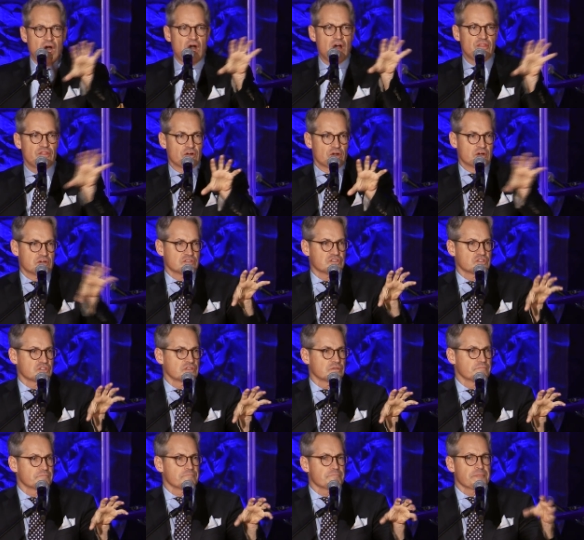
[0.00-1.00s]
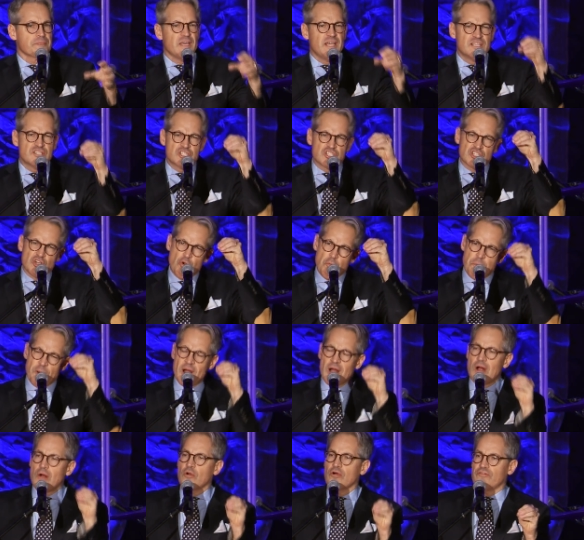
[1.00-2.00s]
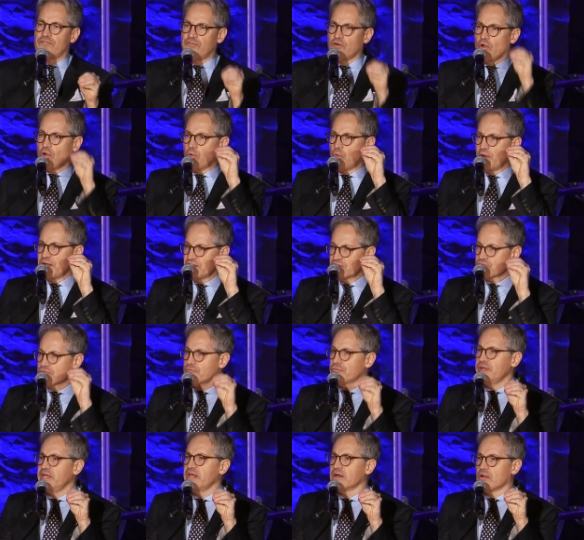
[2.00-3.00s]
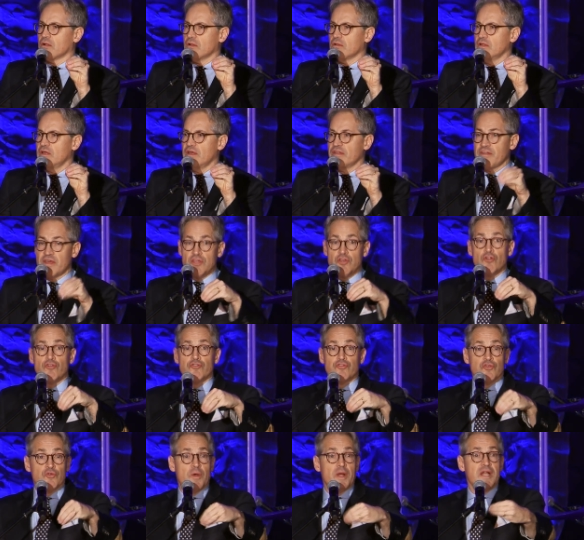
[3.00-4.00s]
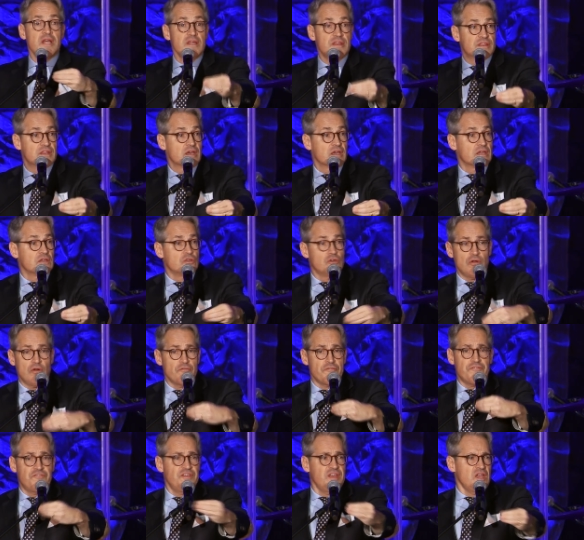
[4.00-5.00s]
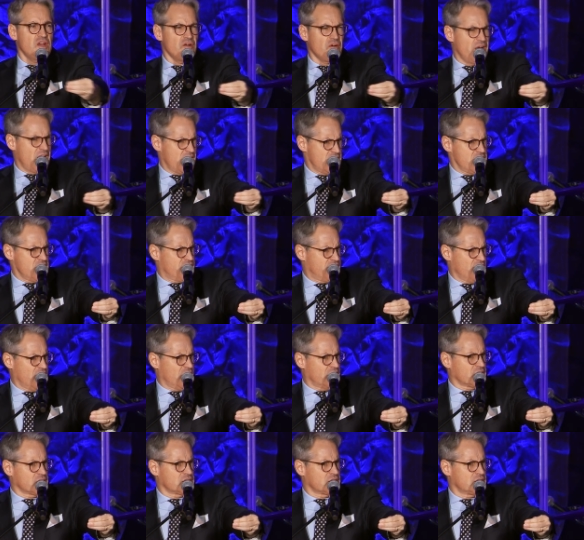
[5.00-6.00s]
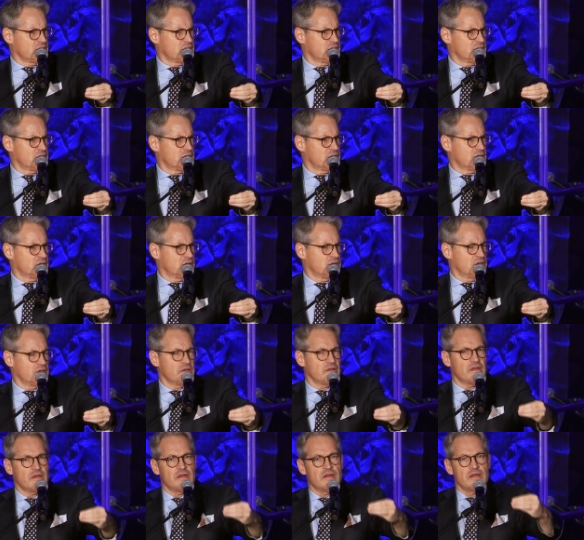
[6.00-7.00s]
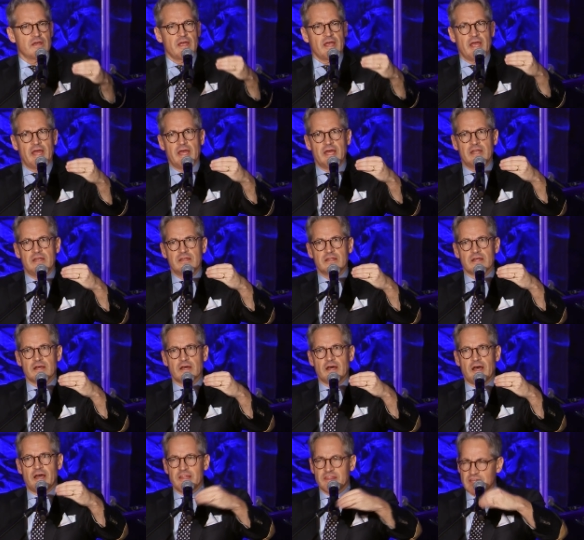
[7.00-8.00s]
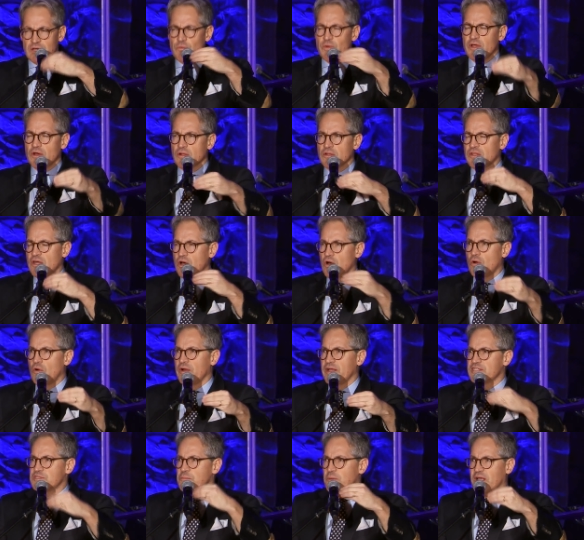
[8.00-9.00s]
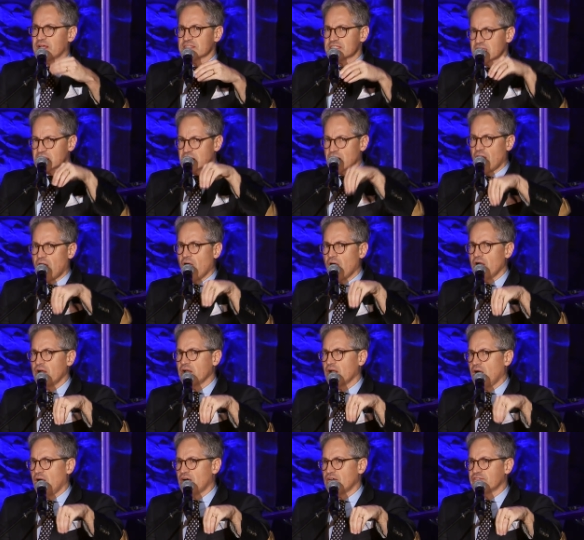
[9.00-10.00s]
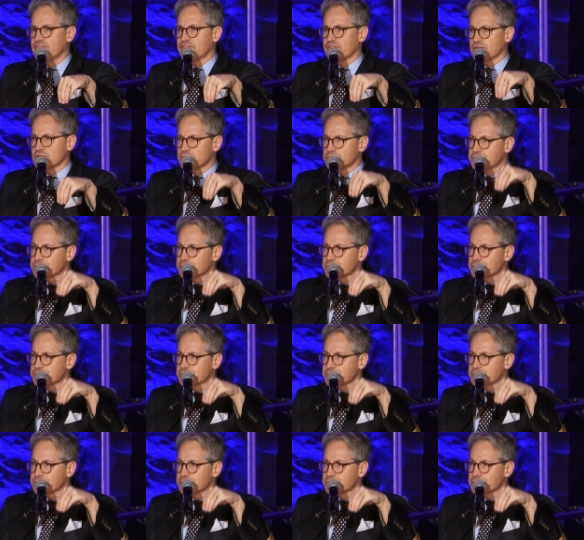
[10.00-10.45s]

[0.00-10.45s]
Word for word: others, is so powerful when it's real that you'll do anything. You don't fear anything. And I think we all know it's because at the heart of